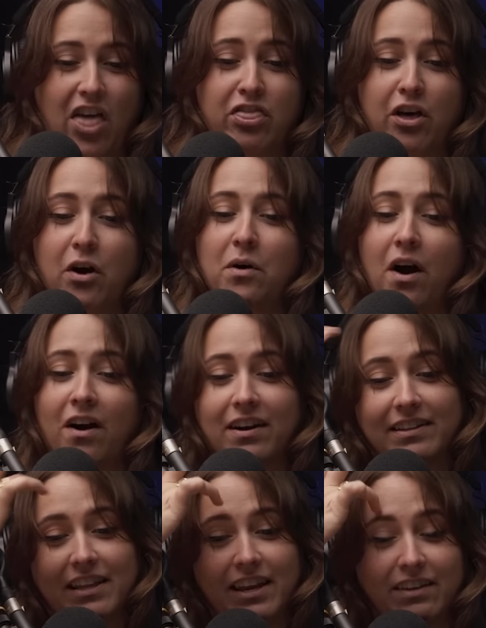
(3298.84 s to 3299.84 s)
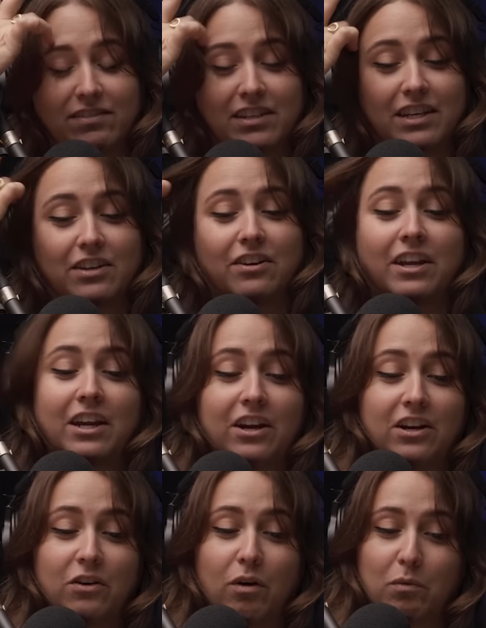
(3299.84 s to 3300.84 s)
Though Art lived, neither
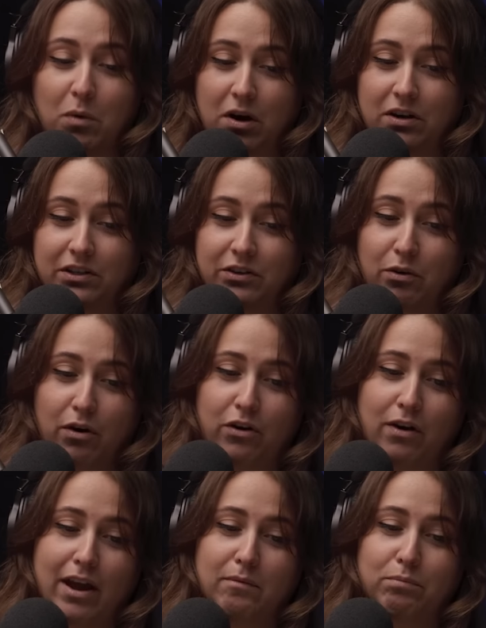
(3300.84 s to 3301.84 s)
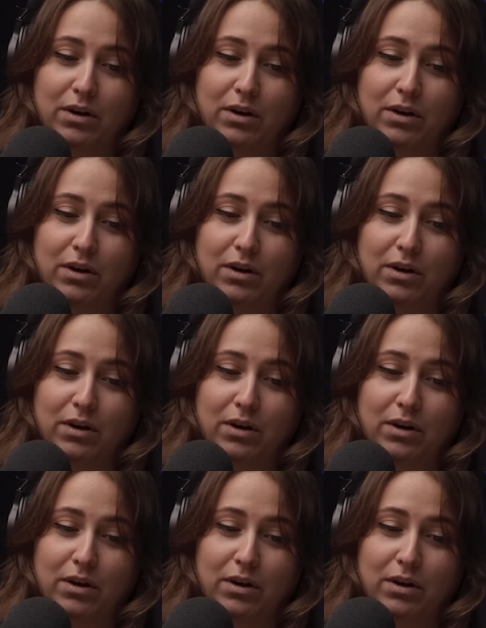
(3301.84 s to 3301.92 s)
he nor Walt nor Craig